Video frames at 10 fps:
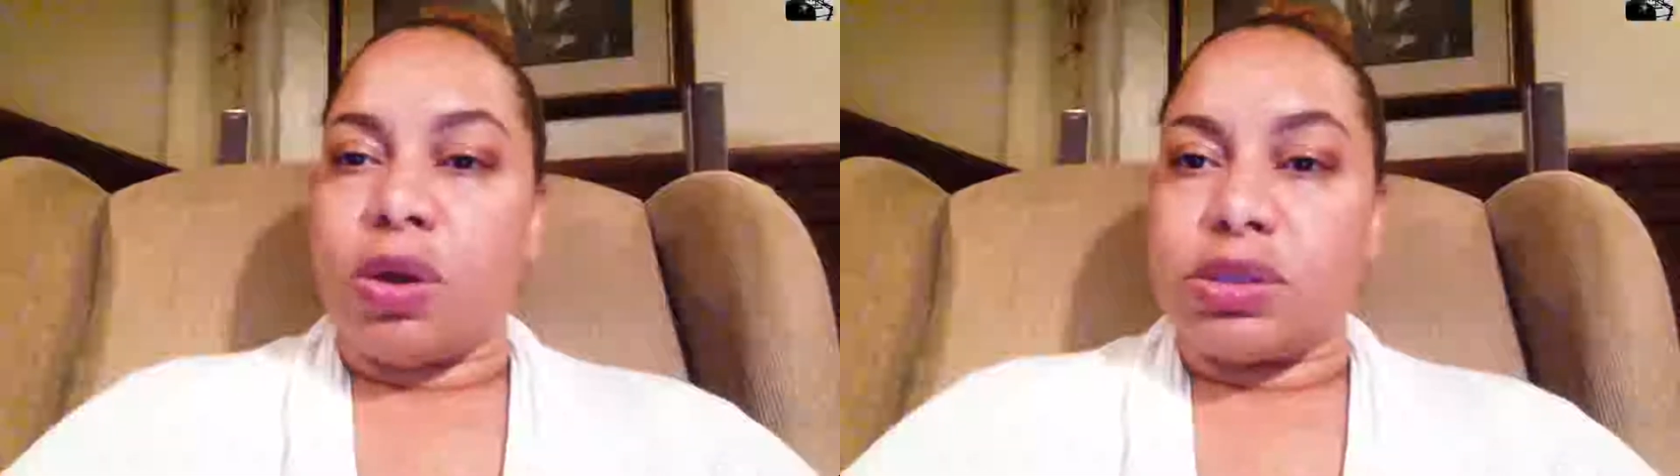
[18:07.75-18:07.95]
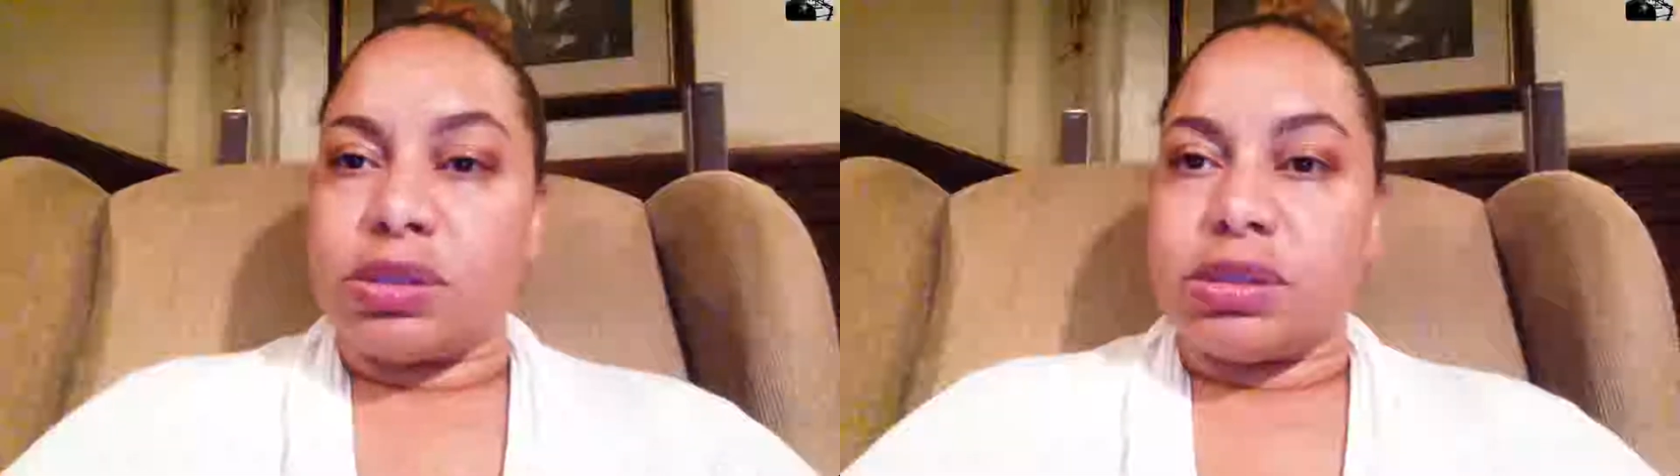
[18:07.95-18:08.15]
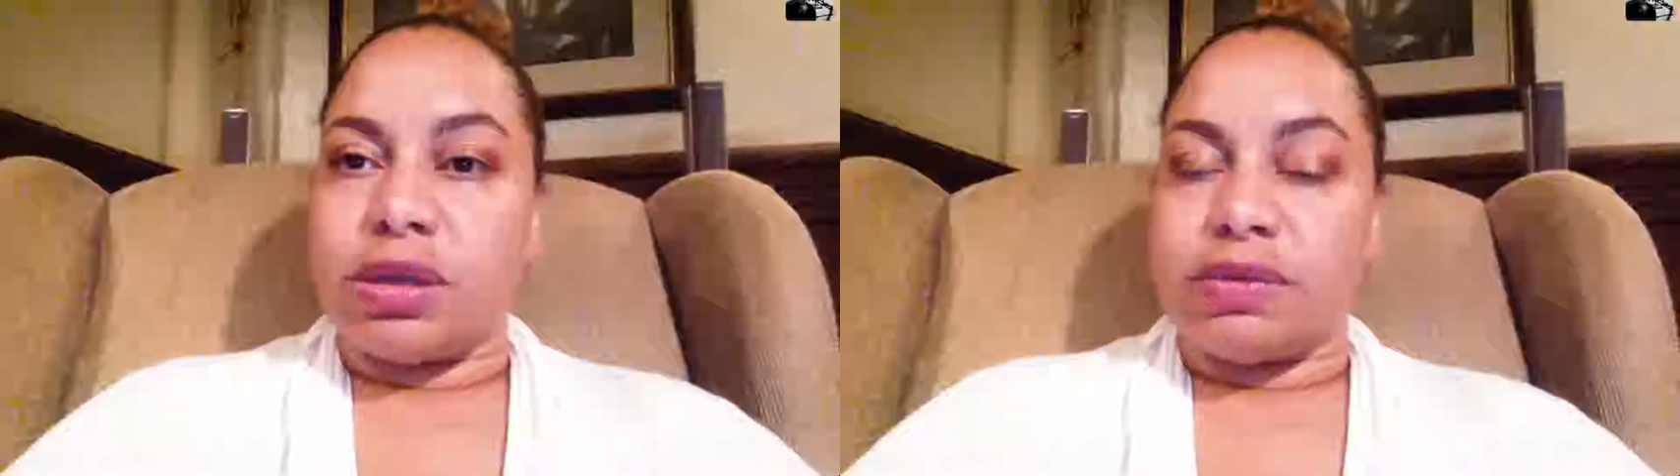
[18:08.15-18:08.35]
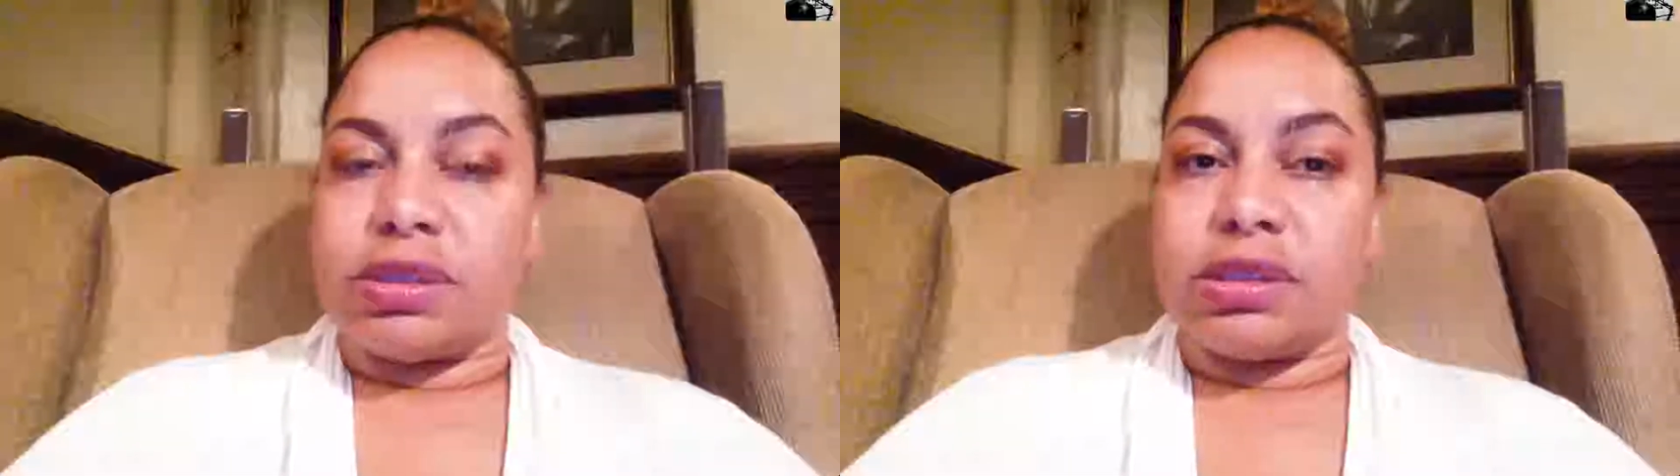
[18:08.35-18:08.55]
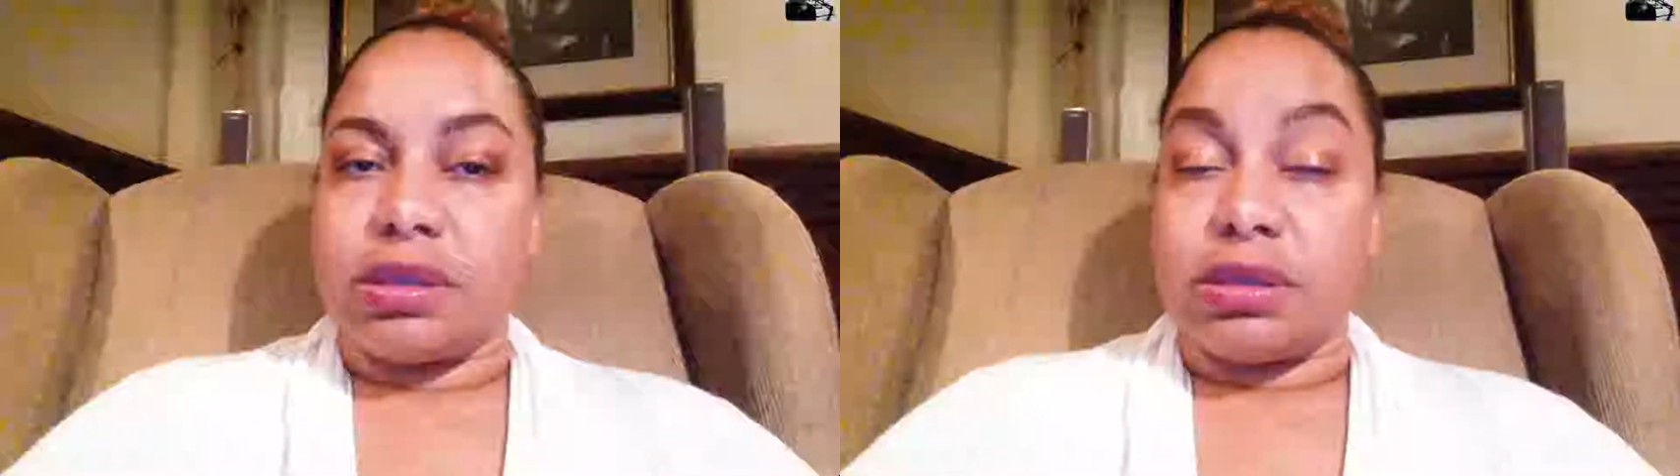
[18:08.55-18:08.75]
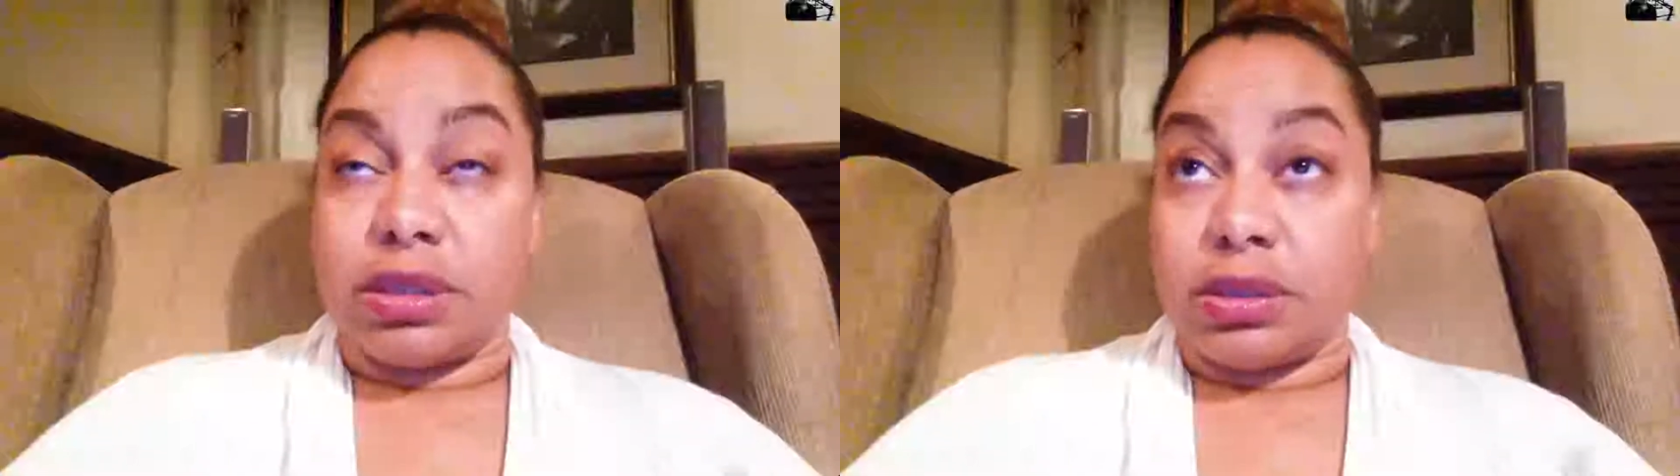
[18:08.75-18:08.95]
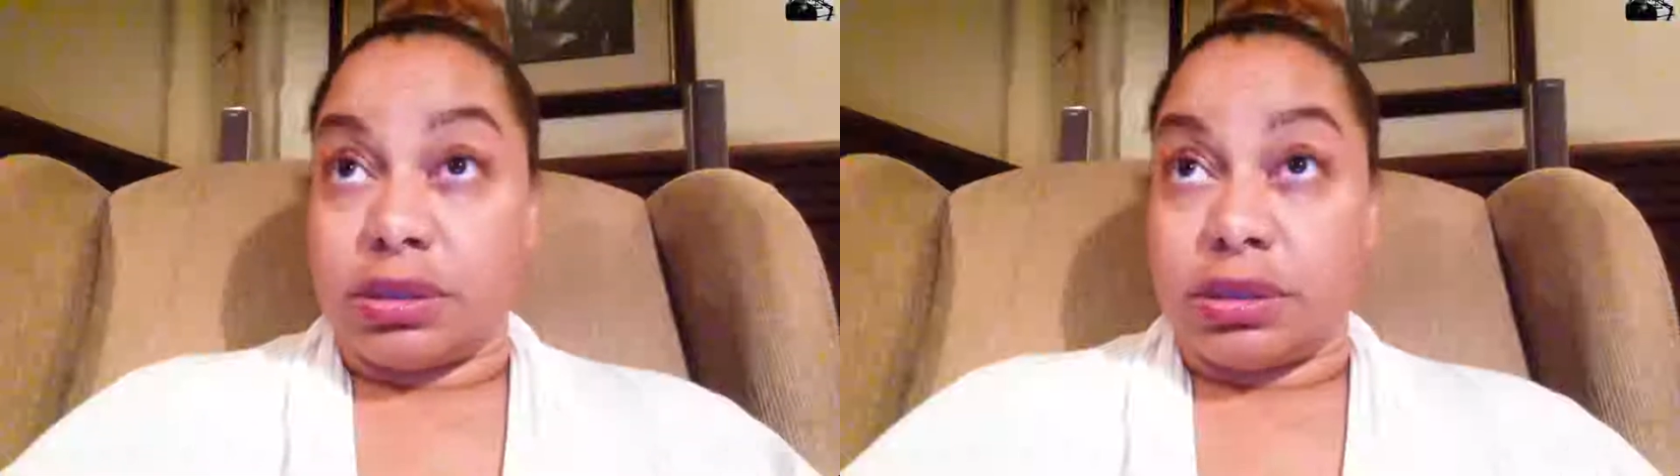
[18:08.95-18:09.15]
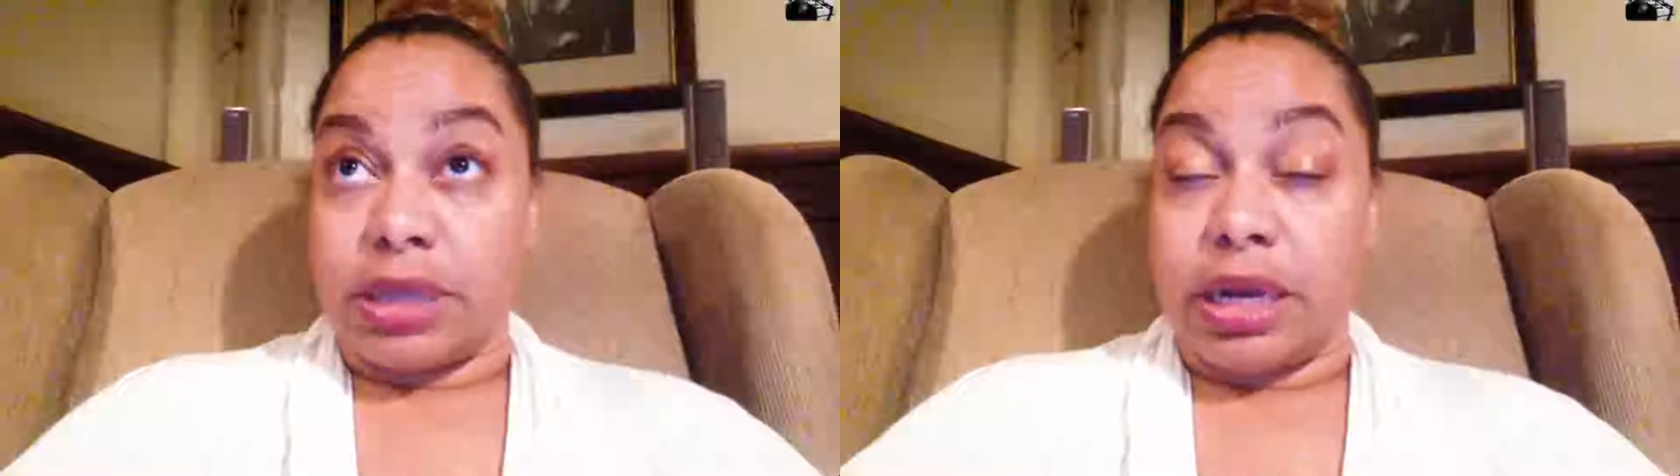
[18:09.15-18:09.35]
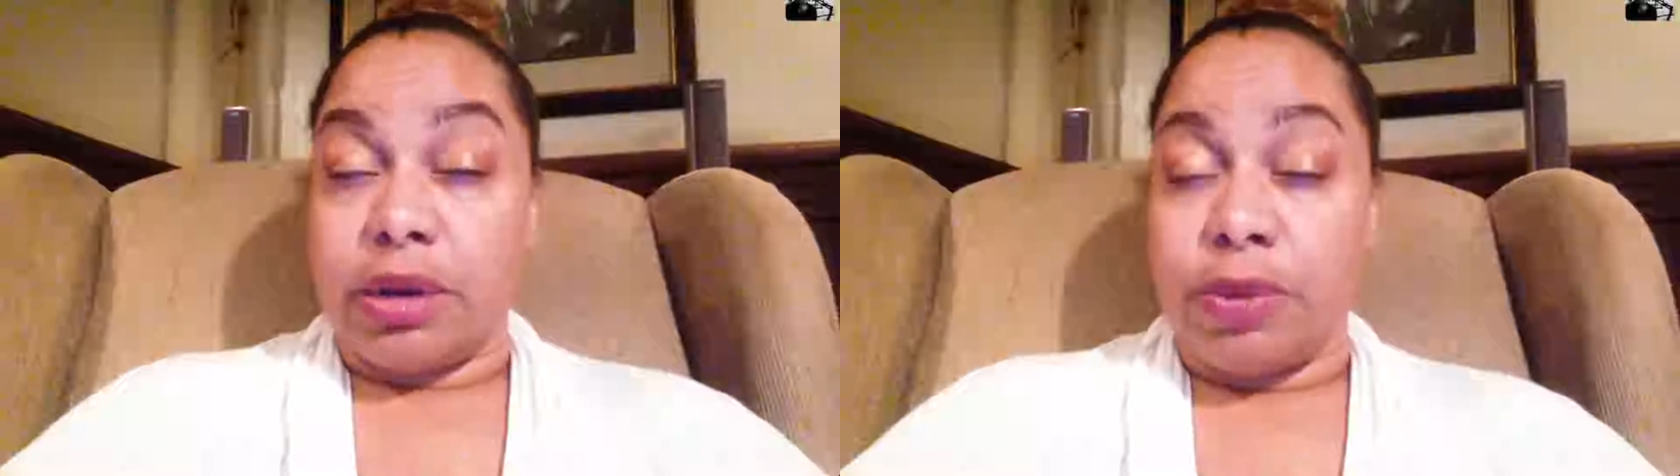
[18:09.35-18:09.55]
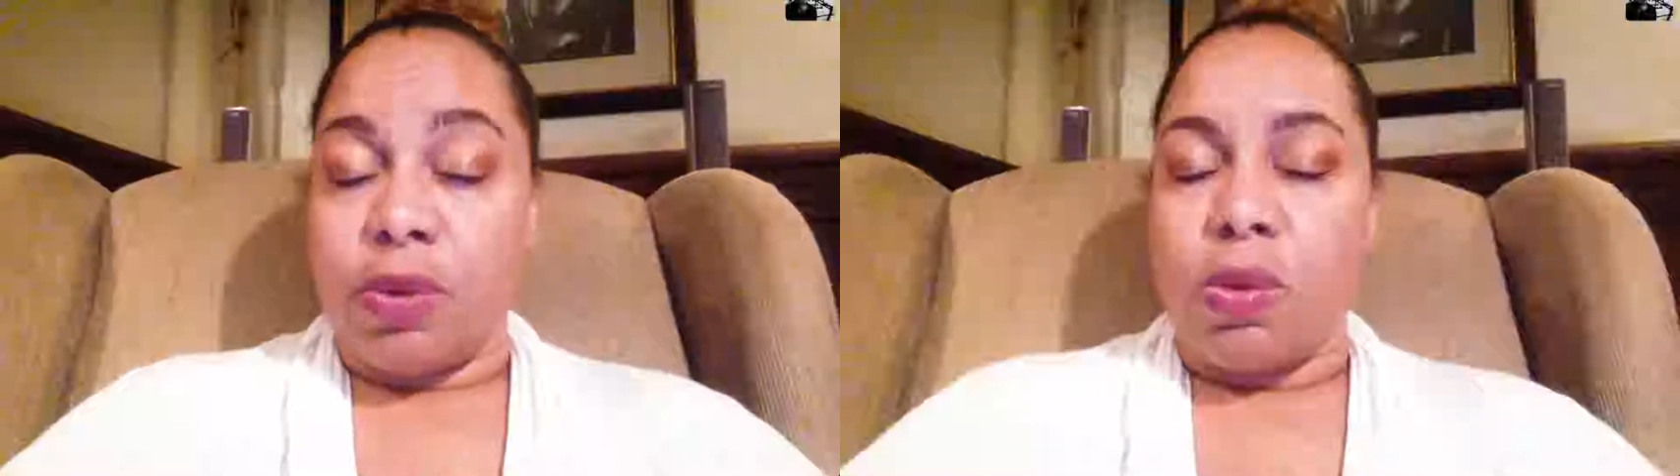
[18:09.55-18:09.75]

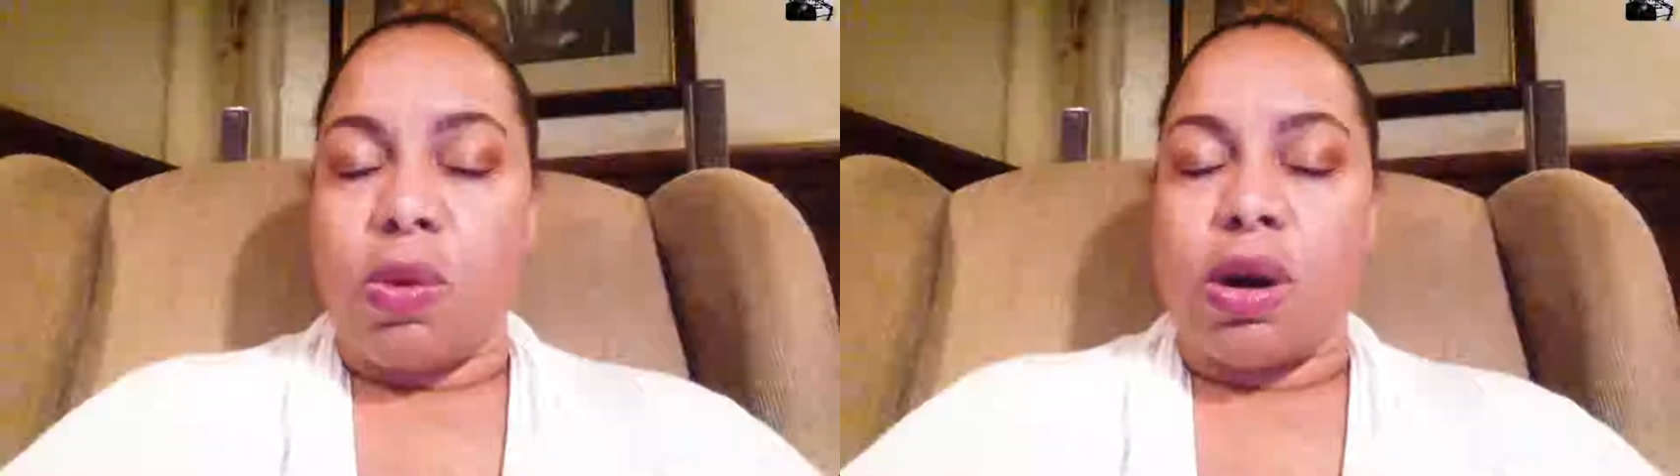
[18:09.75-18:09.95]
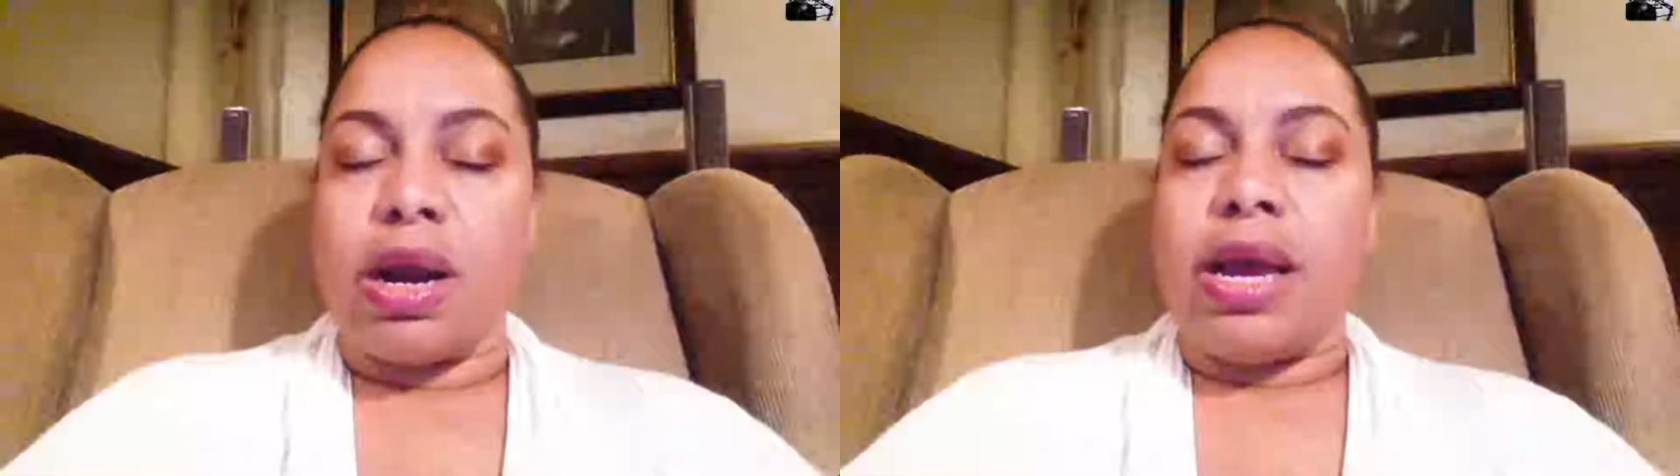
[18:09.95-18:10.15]
self-sustainable or